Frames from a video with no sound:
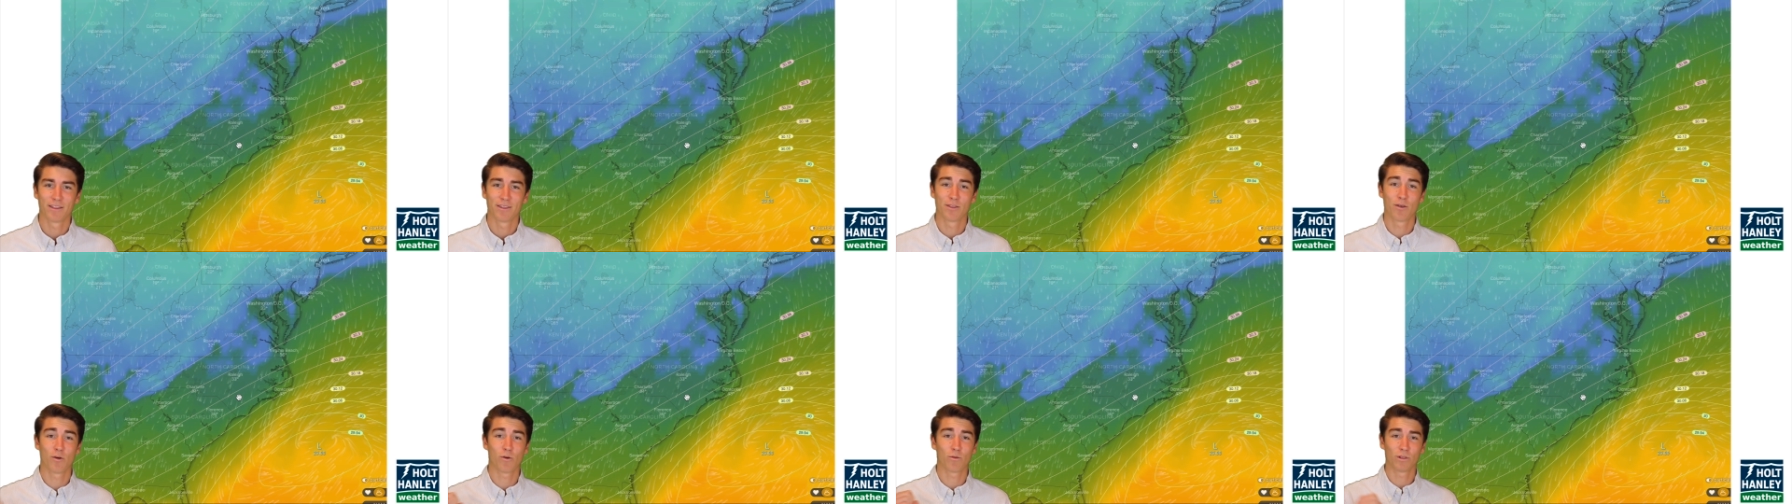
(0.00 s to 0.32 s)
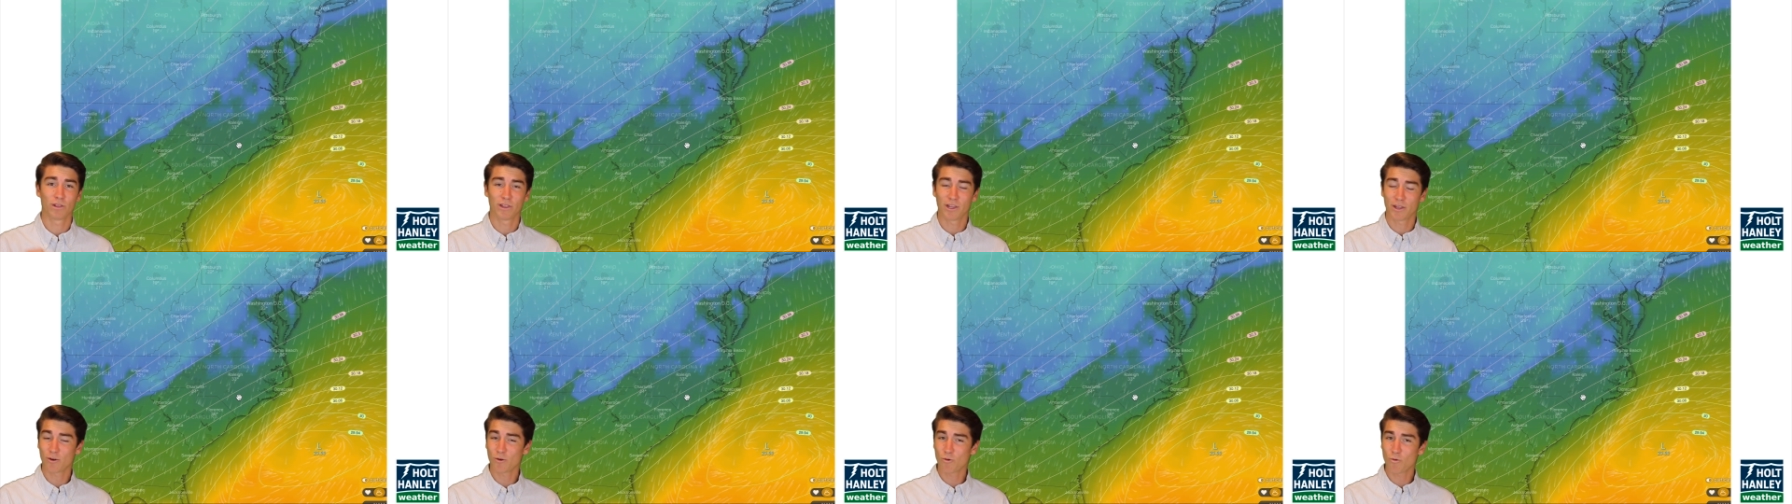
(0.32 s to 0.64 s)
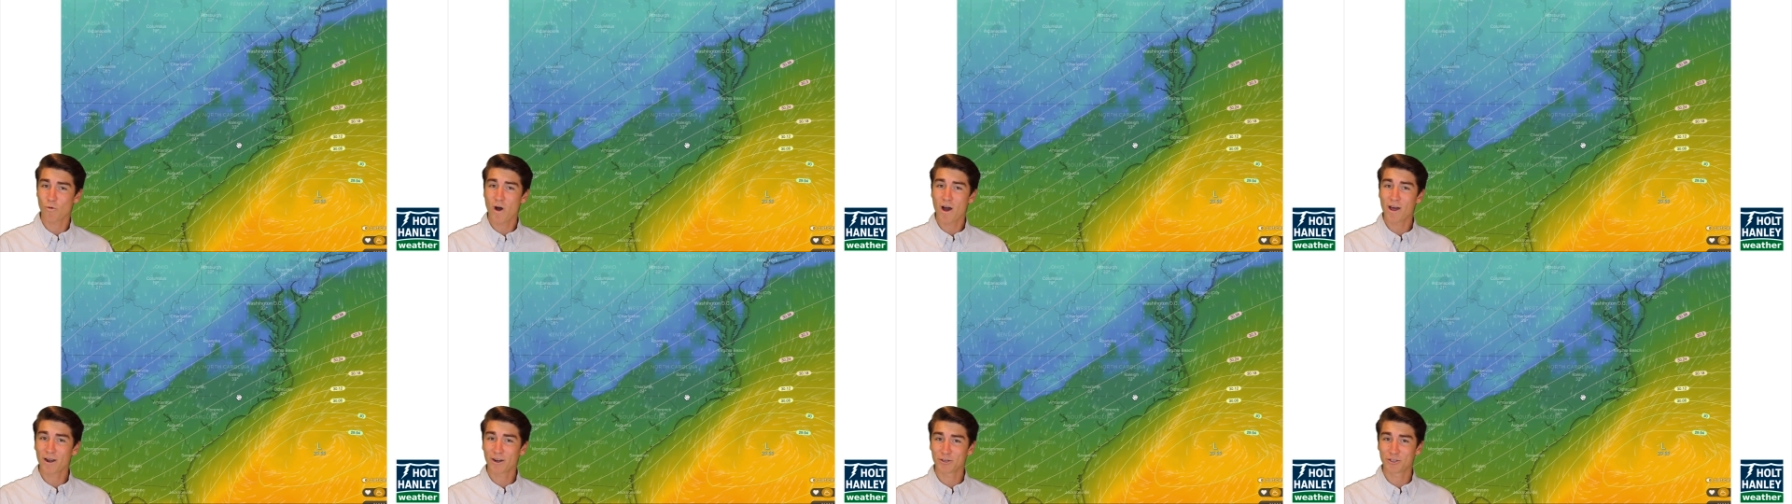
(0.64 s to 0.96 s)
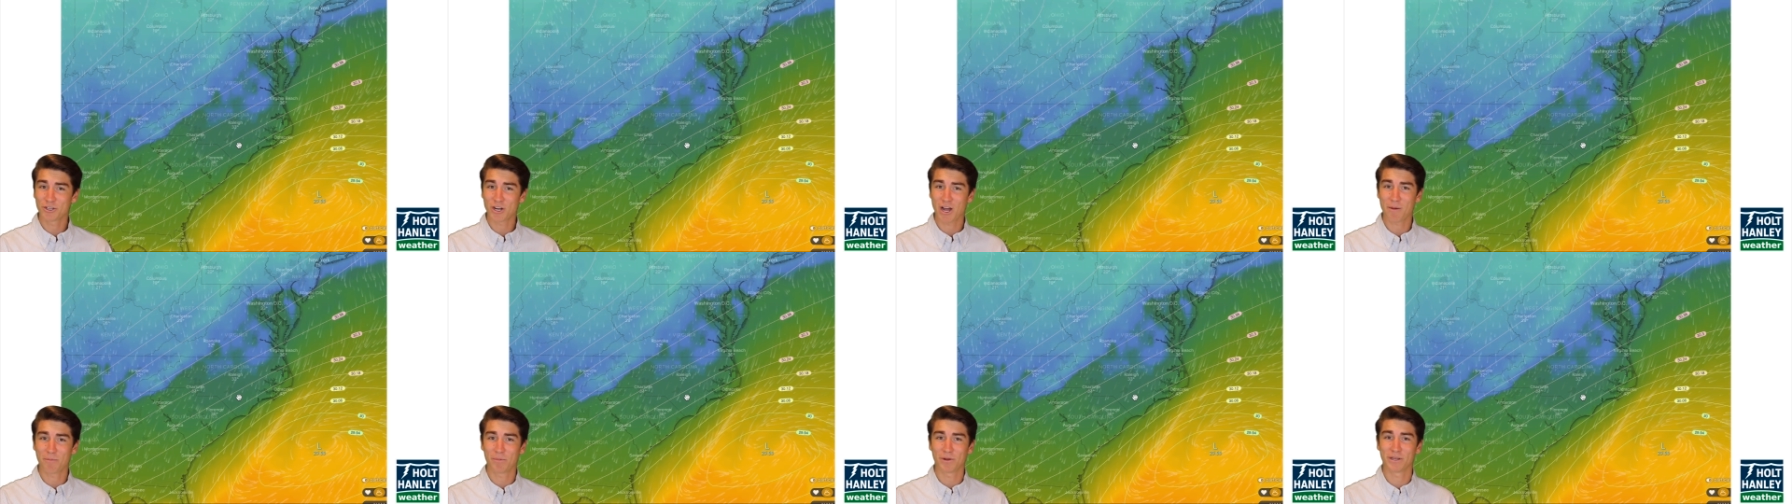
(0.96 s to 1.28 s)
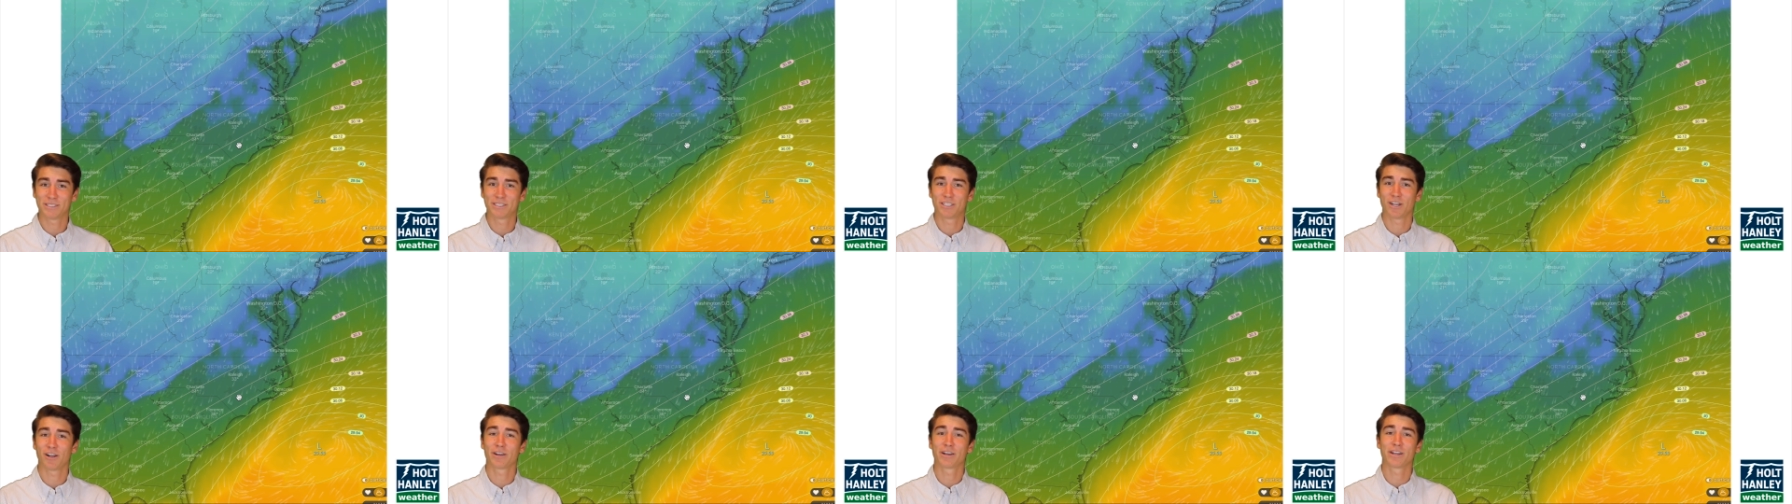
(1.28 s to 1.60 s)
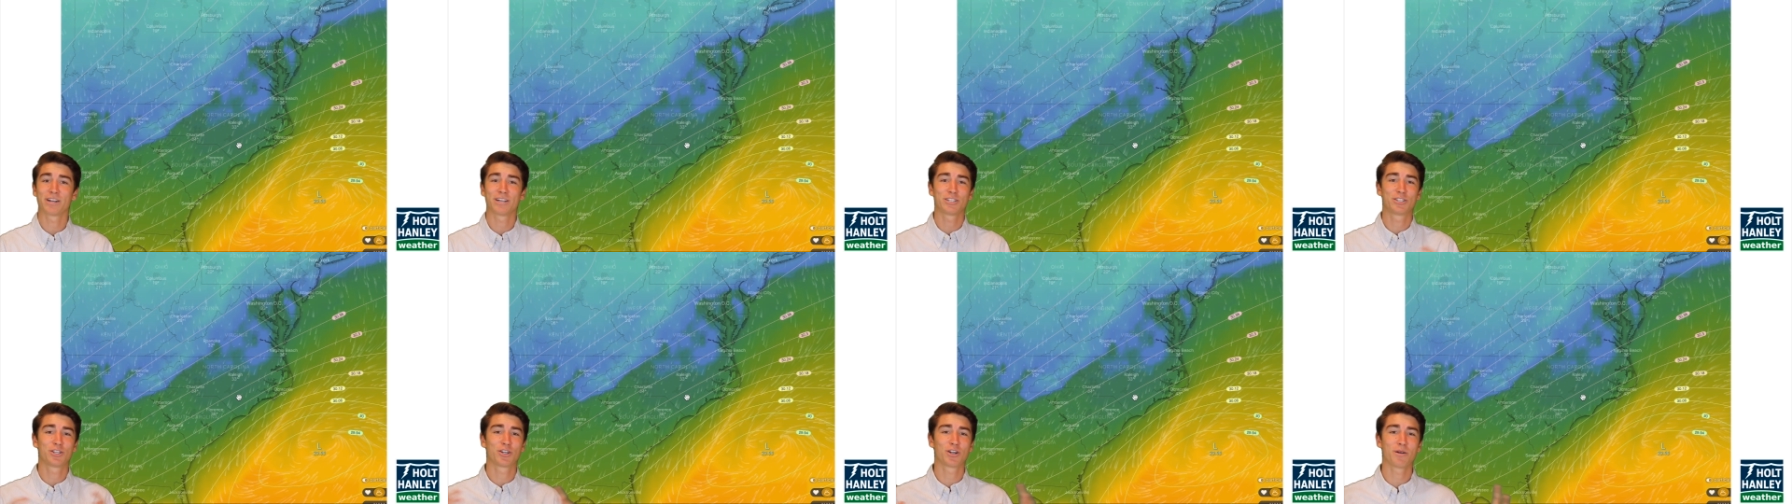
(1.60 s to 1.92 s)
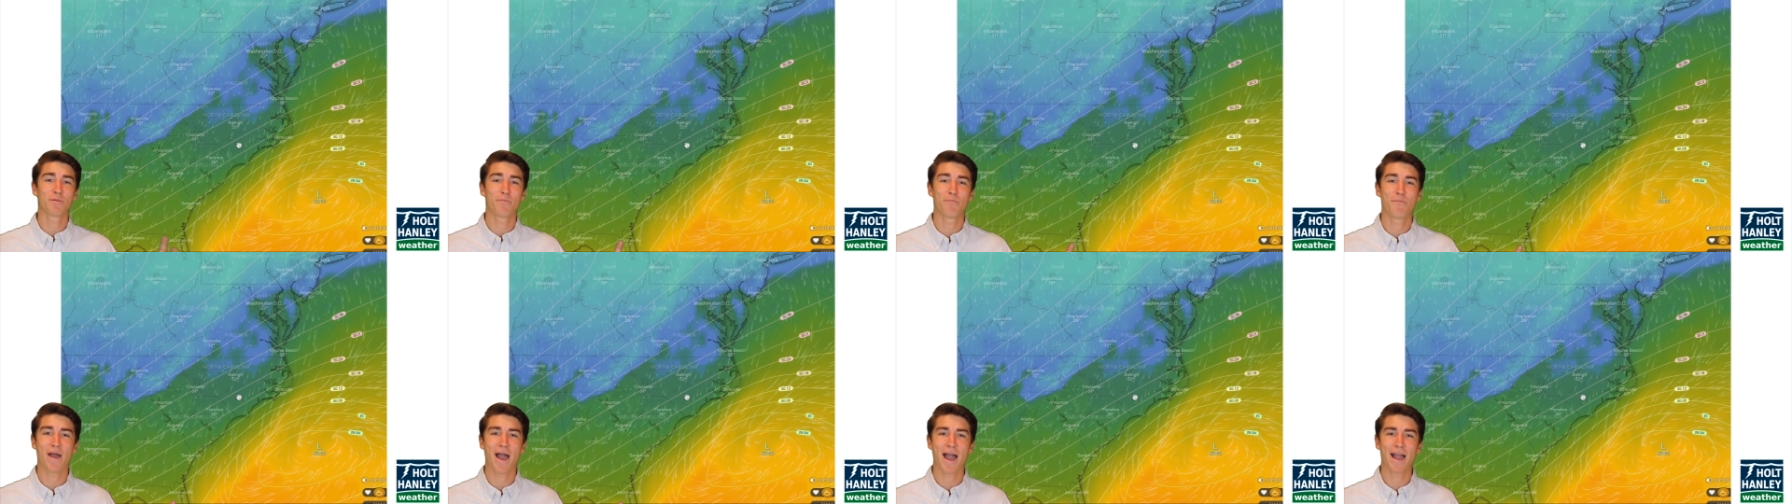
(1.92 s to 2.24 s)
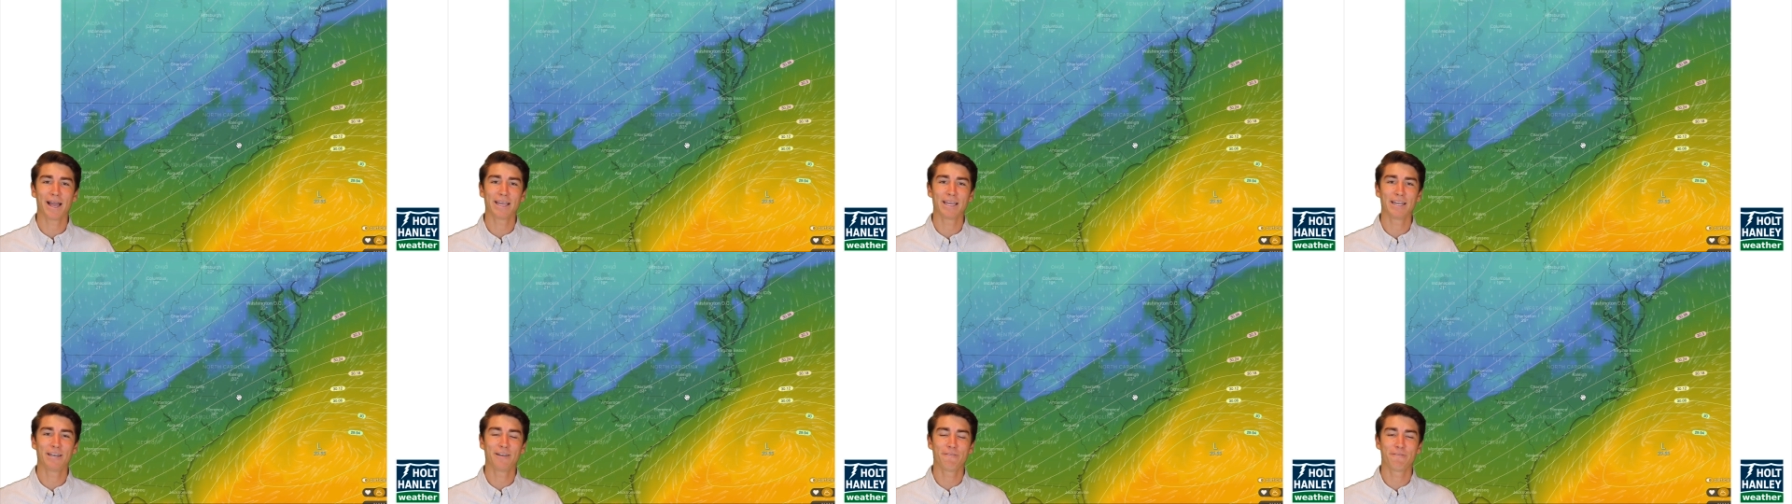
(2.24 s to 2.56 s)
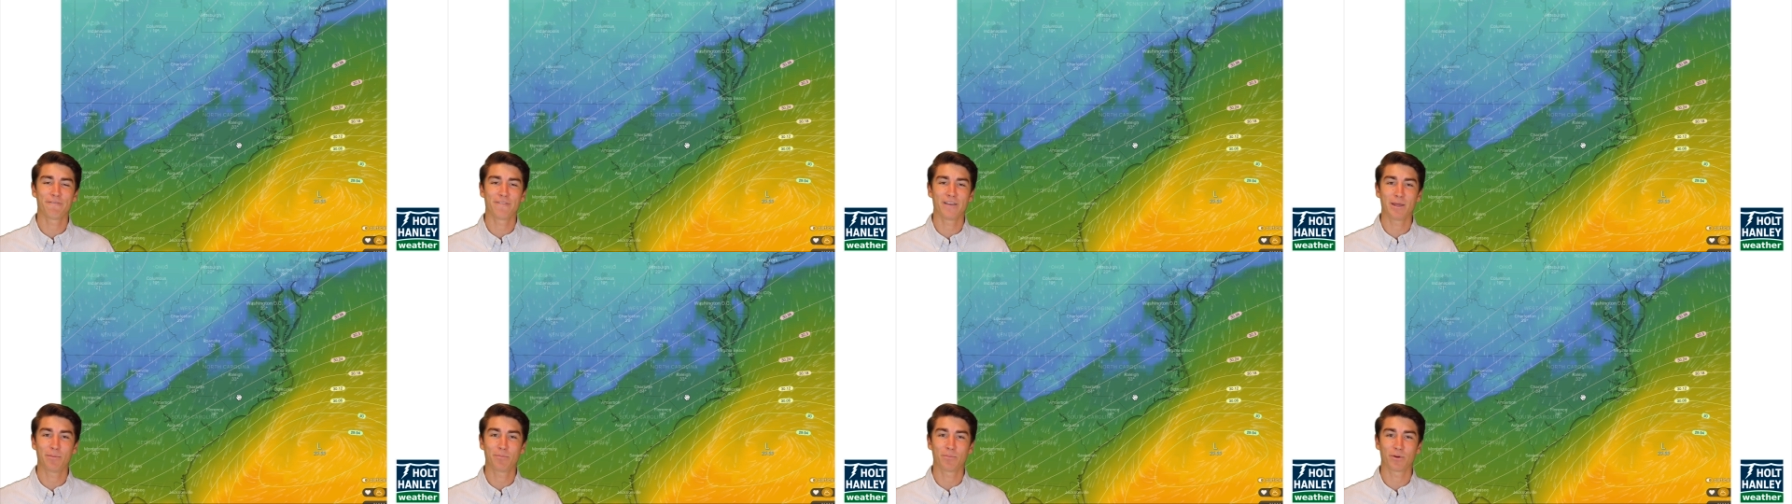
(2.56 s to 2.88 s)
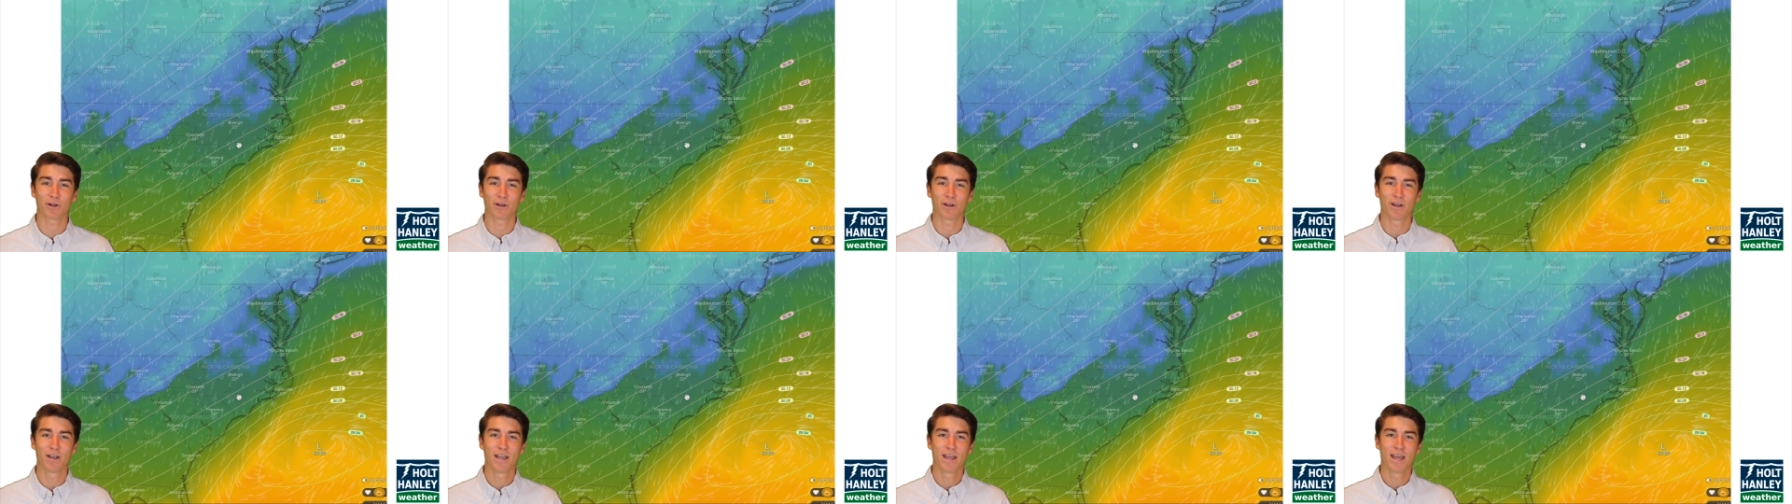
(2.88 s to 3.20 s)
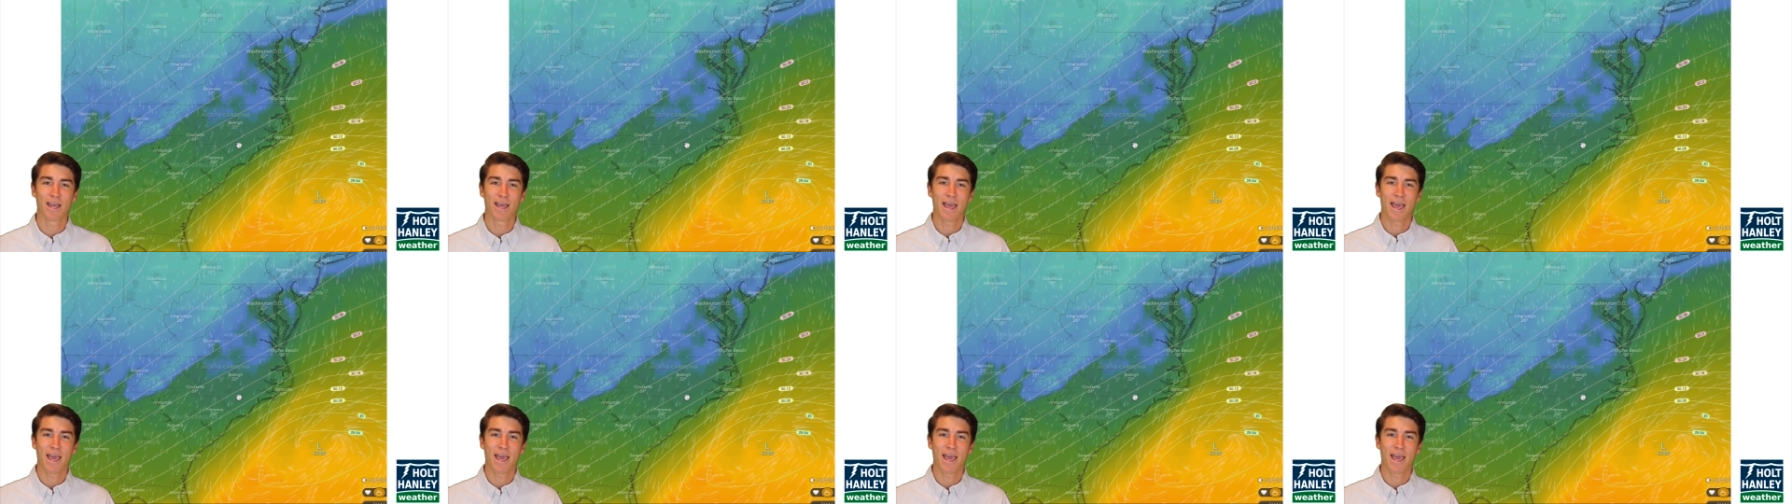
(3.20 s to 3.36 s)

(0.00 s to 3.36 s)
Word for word: The little water droplets are going to turn back into vapor.